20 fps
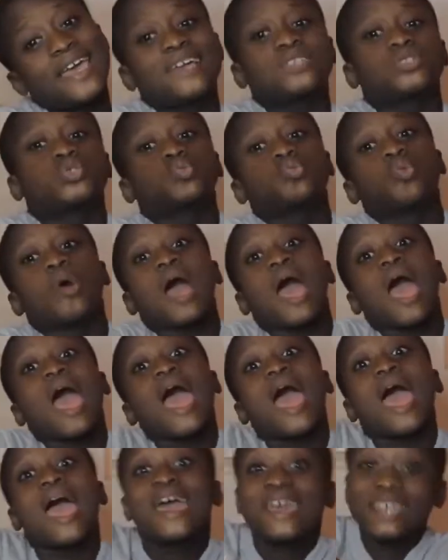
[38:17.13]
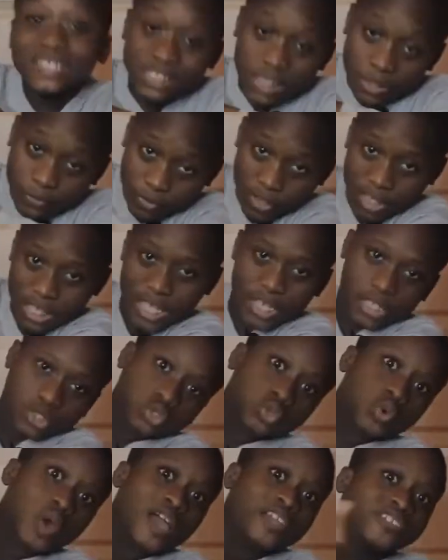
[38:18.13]
It's way different than
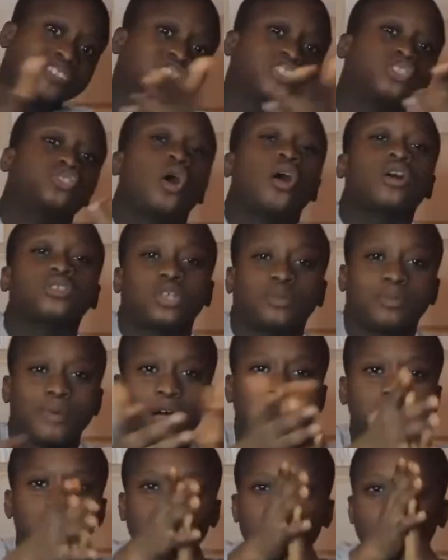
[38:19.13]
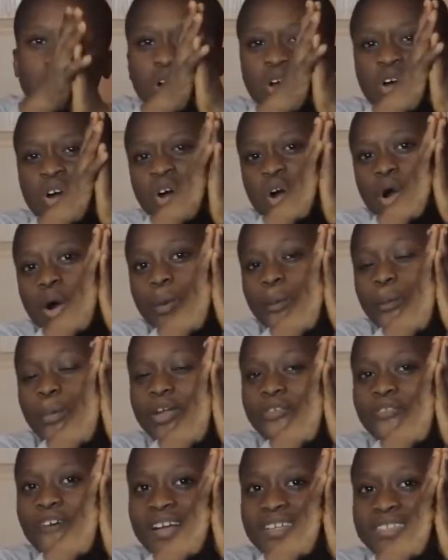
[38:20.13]
the two I just talked about.
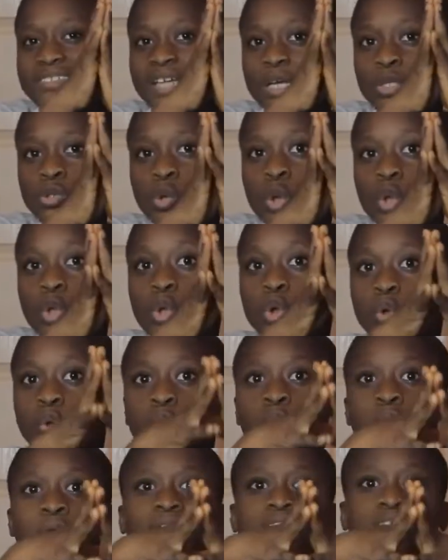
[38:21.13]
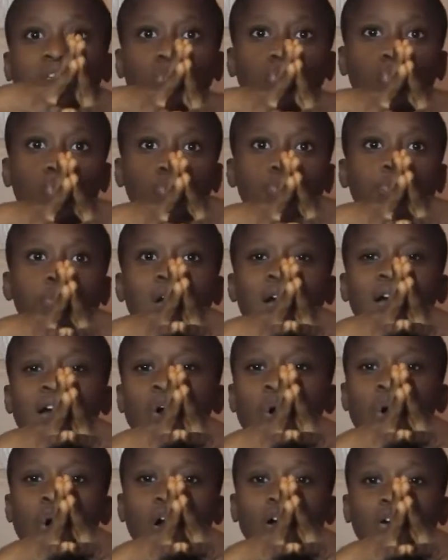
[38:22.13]
But the fact is that you create a loop
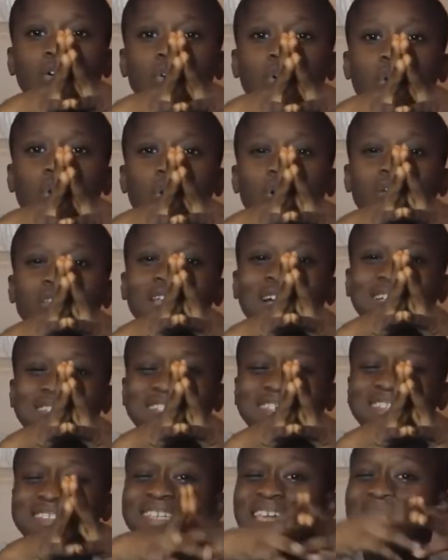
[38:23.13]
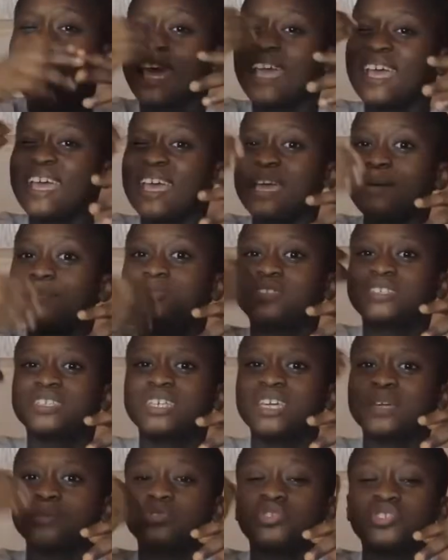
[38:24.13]
that it
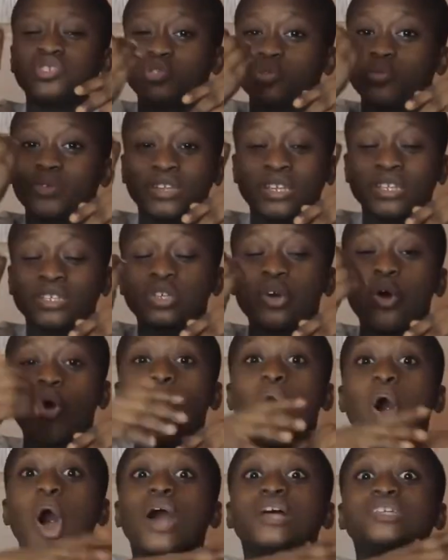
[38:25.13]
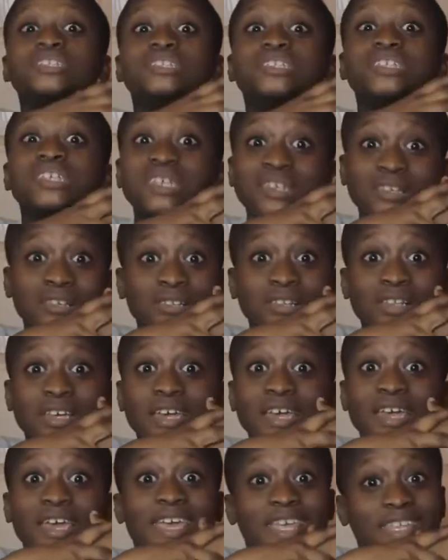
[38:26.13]
keeps doing it until
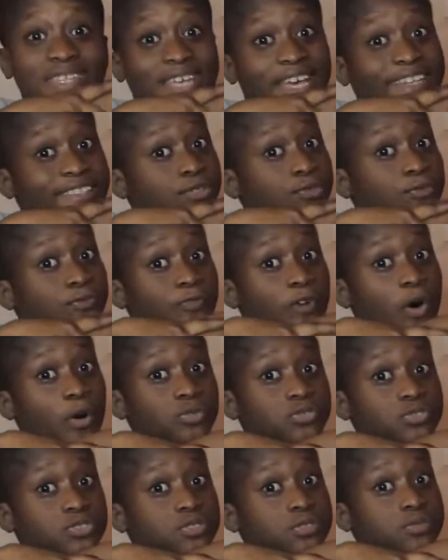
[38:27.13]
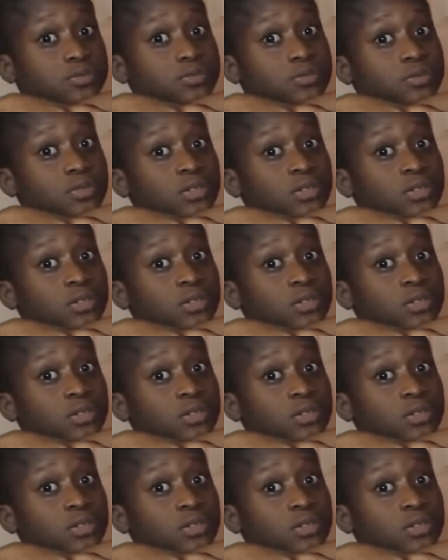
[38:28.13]
it gets to false.